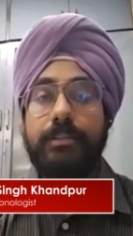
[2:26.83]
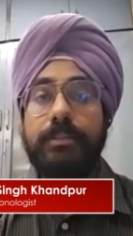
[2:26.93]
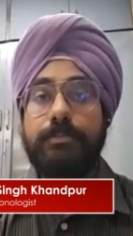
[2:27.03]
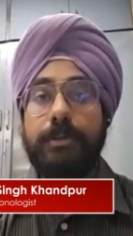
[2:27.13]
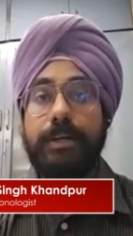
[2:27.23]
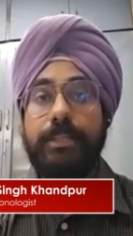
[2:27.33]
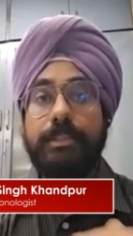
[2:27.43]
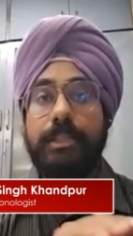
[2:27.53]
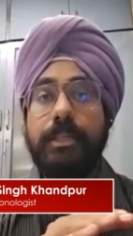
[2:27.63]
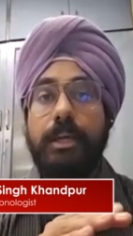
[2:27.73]
So this prevents
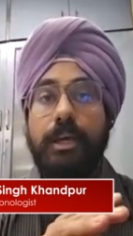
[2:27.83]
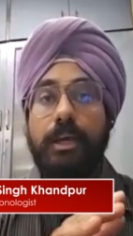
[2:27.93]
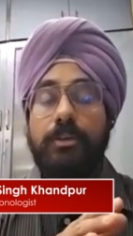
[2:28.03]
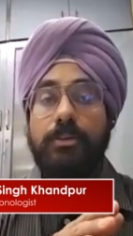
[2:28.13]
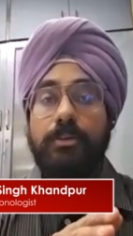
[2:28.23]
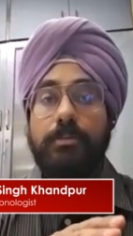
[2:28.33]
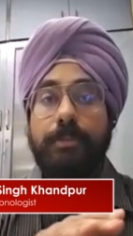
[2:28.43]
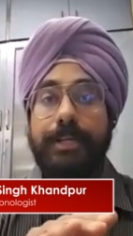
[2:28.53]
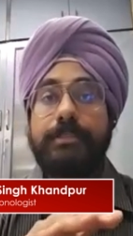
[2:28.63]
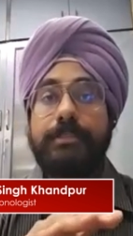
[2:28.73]
the, you know, the,
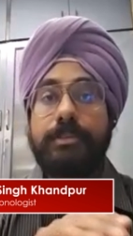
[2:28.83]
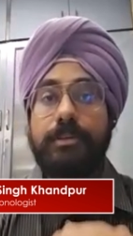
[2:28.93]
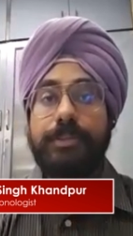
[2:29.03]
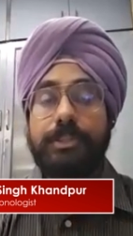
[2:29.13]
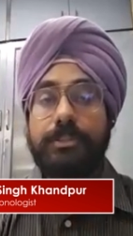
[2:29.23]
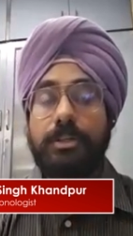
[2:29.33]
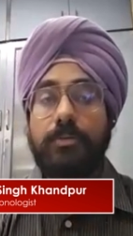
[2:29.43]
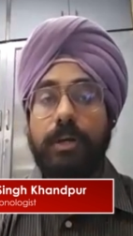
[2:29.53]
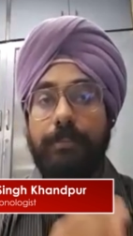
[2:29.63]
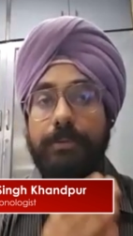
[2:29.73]
maintains the surface tension.
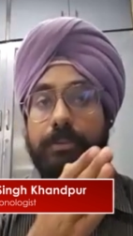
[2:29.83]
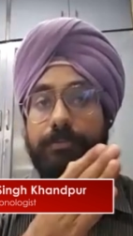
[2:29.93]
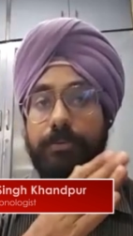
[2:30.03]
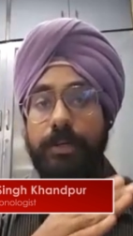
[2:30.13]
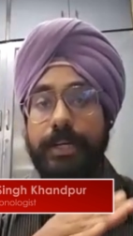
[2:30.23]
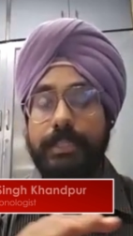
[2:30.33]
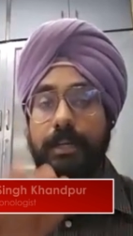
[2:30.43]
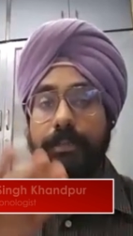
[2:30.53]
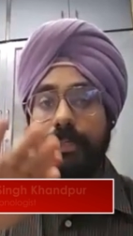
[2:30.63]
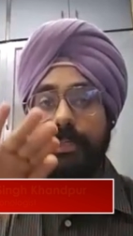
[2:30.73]
Now what happens, the fluid gets
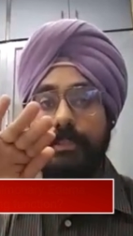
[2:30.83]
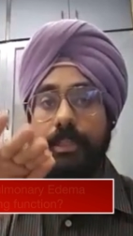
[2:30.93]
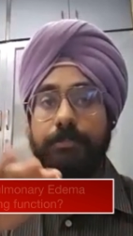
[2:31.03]
collected inside